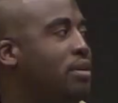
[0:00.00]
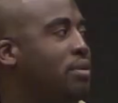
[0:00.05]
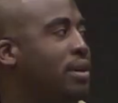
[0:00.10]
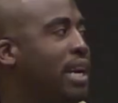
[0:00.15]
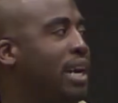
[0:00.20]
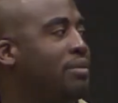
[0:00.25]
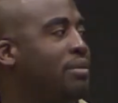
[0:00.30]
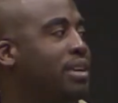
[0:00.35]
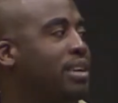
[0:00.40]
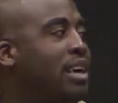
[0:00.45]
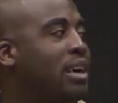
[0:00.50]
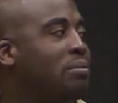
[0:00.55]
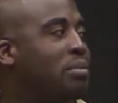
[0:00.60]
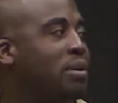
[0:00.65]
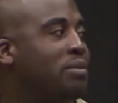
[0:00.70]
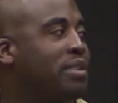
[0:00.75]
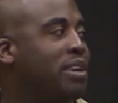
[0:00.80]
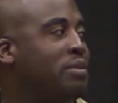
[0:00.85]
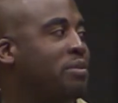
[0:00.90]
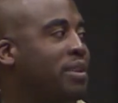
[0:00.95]
we have a number
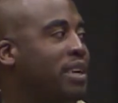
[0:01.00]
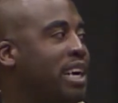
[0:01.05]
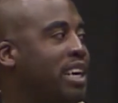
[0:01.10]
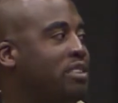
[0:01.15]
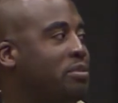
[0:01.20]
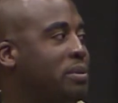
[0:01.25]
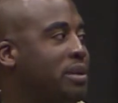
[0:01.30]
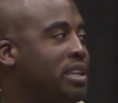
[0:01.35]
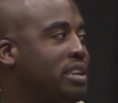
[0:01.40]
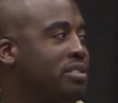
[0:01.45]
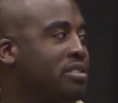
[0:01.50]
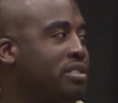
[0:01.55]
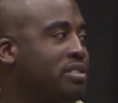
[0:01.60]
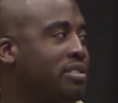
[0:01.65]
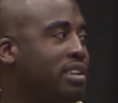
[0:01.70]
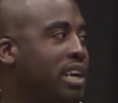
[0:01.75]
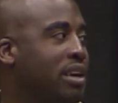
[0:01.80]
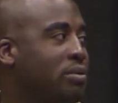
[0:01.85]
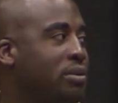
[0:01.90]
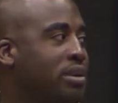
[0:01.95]
of different expeditions
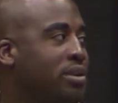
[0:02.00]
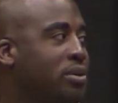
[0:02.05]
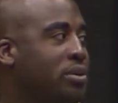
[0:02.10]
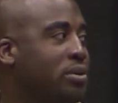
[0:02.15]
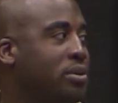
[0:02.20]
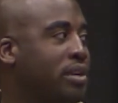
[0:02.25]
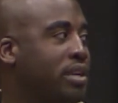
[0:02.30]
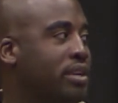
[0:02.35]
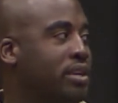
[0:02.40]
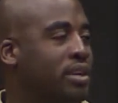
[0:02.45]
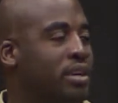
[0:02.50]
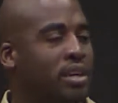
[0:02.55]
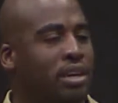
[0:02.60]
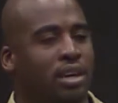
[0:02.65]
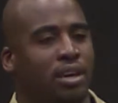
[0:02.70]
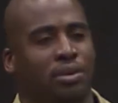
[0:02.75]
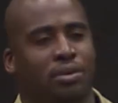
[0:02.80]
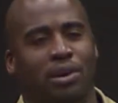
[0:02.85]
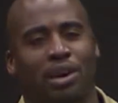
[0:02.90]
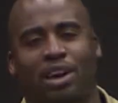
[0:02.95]
that we're doing.
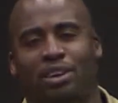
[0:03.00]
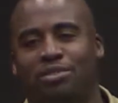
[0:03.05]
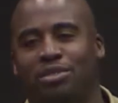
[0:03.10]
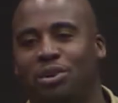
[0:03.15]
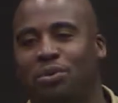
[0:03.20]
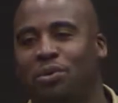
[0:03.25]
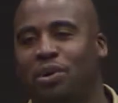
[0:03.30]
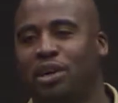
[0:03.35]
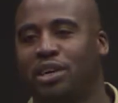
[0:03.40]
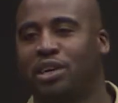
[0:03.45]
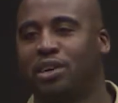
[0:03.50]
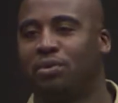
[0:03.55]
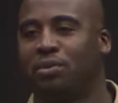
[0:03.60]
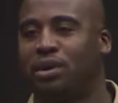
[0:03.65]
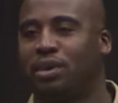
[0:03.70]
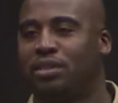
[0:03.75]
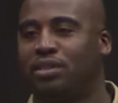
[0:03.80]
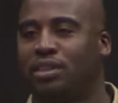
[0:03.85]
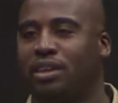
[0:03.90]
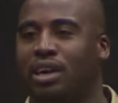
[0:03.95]
We're also working
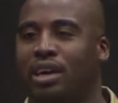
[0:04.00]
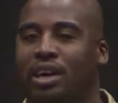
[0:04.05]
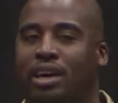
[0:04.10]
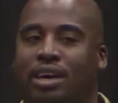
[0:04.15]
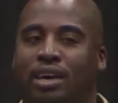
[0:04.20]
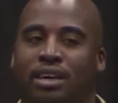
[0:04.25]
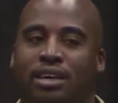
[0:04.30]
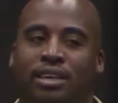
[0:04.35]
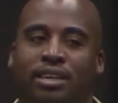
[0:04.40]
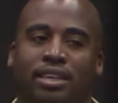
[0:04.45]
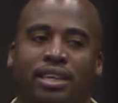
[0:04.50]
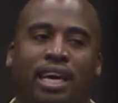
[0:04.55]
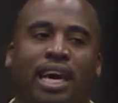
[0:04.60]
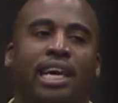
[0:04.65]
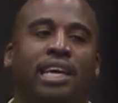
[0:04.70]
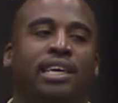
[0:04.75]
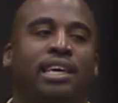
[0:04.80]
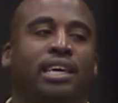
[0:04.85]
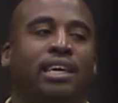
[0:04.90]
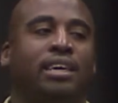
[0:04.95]
with uh,
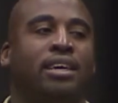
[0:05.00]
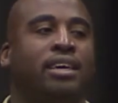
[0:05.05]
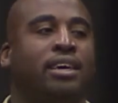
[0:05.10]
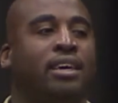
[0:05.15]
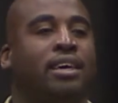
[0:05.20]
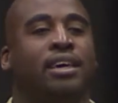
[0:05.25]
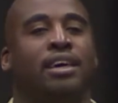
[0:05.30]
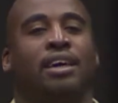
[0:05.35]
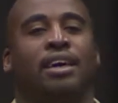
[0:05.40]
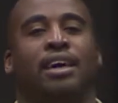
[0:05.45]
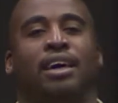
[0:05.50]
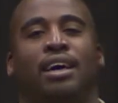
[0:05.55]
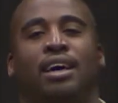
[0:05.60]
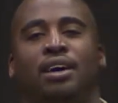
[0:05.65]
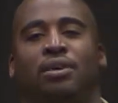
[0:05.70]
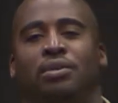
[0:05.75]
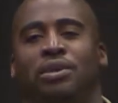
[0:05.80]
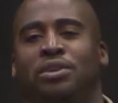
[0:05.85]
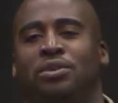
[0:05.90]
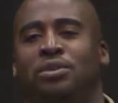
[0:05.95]
Nike. Uh,
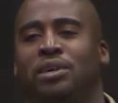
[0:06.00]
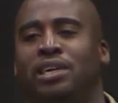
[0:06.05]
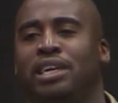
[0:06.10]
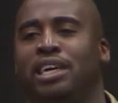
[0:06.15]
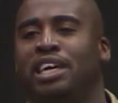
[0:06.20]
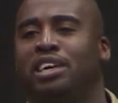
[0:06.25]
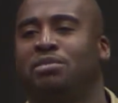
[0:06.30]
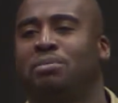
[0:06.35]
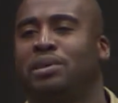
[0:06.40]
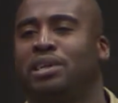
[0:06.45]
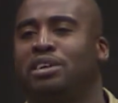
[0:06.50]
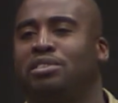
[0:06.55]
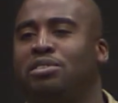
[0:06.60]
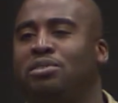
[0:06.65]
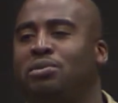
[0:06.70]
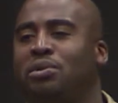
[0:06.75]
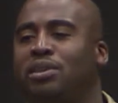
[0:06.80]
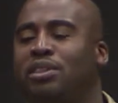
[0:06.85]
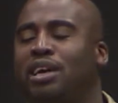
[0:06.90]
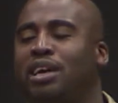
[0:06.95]
we're doing an expedition
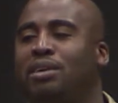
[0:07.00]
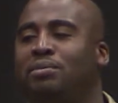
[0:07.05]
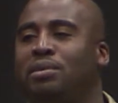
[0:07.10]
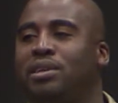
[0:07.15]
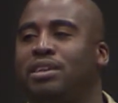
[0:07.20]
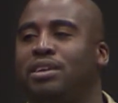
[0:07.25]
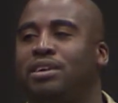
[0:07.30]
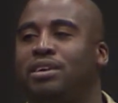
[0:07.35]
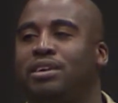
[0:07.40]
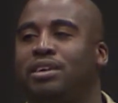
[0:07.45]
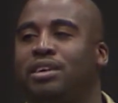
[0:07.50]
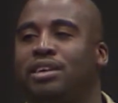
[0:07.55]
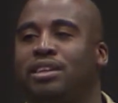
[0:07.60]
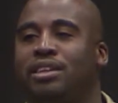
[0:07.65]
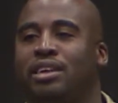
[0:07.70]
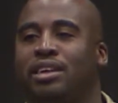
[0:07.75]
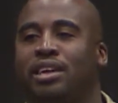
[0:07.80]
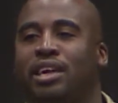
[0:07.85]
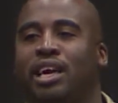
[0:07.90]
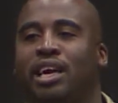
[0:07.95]
with them in their in
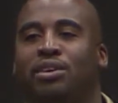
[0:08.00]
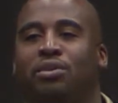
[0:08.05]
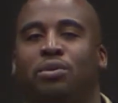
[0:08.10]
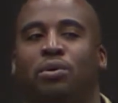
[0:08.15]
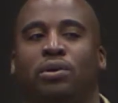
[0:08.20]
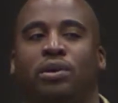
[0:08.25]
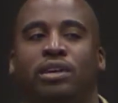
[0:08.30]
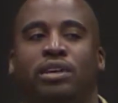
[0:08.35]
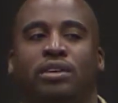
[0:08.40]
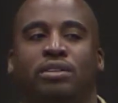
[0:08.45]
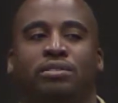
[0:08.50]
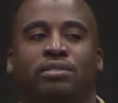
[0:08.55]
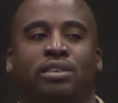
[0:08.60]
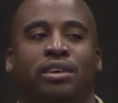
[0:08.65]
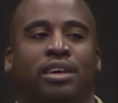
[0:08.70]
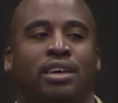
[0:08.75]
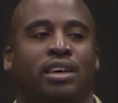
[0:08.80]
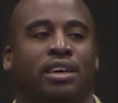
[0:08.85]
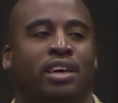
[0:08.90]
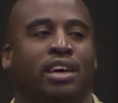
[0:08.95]
their headquarters,
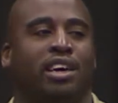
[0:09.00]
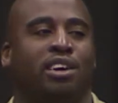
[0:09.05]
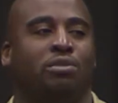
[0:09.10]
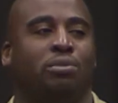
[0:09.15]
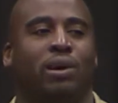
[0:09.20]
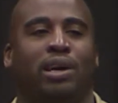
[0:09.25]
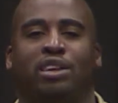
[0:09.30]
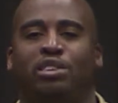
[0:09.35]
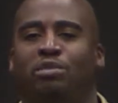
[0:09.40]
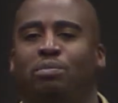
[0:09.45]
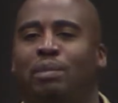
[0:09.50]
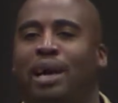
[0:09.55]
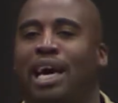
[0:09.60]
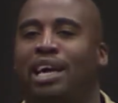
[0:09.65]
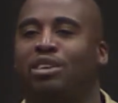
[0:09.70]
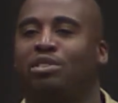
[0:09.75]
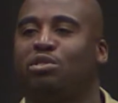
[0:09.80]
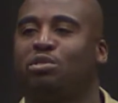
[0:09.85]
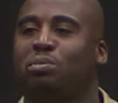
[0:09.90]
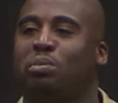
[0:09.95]
as well as
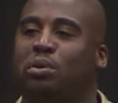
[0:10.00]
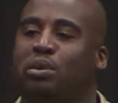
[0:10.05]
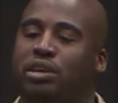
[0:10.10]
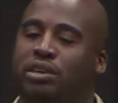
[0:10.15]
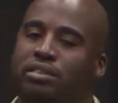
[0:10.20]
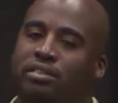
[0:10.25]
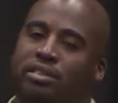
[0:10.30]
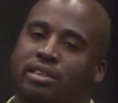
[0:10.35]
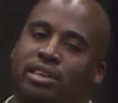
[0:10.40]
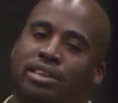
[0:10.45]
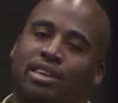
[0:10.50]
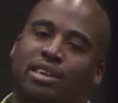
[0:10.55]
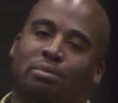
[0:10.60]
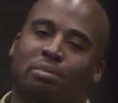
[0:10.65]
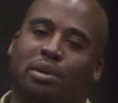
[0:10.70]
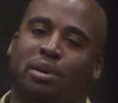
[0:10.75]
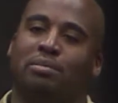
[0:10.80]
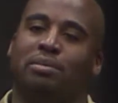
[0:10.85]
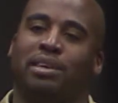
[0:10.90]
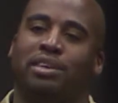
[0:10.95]
Madden Sports. They're going to
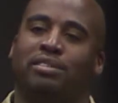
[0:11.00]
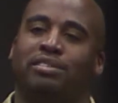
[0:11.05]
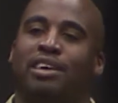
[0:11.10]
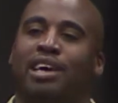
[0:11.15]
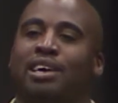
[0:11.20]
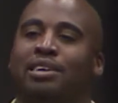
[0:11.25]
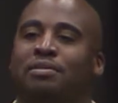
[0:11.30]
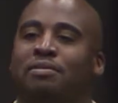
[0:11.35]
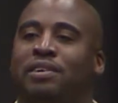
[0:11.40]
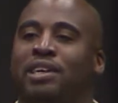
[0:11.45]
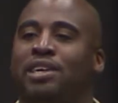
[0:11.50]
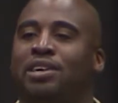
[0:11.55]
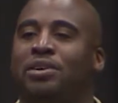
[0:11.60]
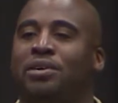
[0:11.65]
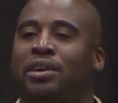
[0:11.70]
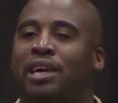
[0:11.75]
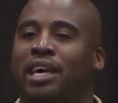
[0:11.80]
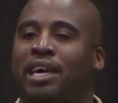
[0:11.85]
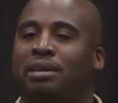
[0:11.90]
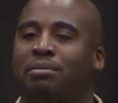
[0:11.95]
put me inside a video
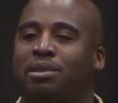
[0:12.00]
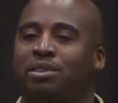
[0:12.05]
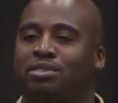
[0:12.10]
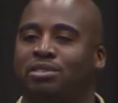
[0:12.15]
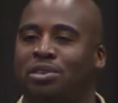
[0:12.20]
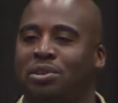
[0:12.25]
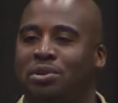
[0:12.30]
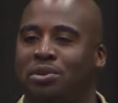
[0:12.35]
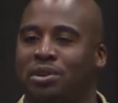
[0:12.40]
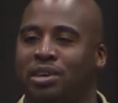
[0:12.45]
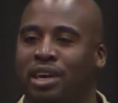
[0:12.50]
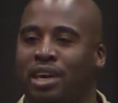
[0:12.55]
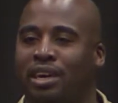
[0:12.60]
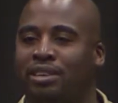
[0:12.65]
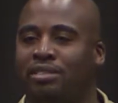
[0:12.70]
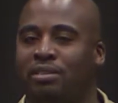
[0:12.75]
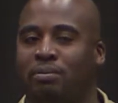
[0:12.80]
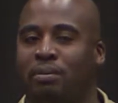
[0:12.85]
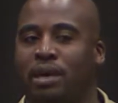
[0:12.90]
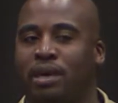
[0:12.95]
game and show you
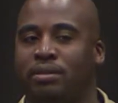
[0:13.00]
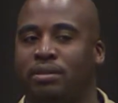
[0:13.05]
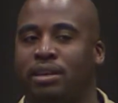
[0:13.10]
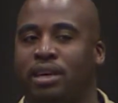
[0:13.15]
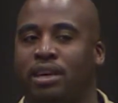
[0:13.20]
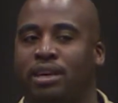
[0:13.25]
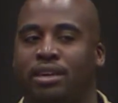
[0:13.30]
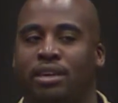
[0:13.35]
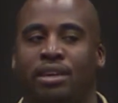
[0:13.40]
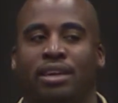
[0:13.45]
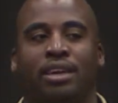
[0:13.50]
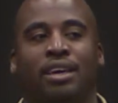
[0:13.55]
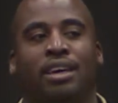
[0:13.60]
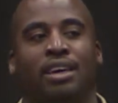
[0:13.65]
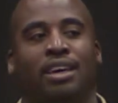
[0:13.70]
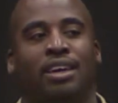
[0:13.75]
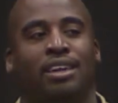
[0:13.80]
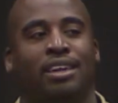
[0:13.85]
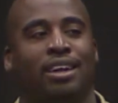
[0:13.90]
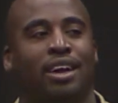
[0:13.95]
guys about that.
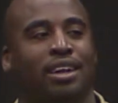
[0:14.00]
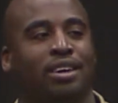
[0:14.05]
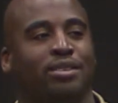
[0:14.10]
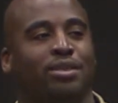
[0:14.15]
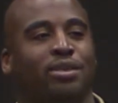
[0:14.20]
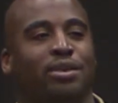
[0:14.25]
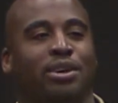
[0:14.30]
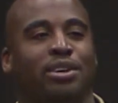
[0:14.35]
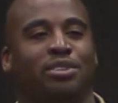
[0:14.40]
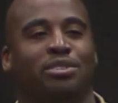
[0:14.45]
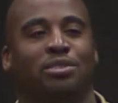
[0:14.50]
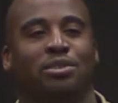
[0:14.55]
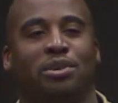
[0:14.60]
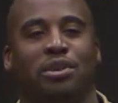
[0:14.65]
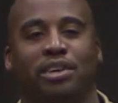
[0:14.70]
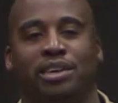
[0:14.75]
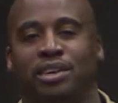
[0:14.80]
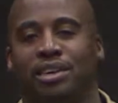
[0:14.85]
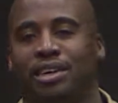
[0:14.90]
Long story short,